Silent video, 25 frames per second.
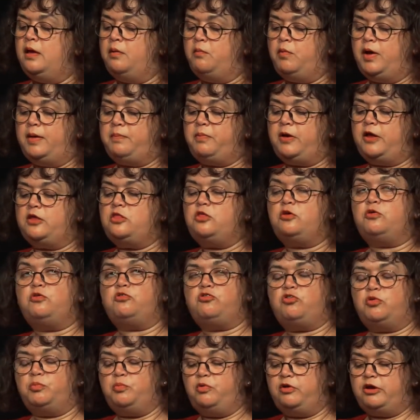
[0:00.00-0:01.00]
whereby
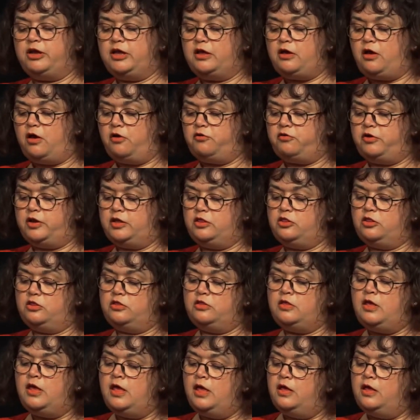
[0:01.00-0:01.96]
children were encouraged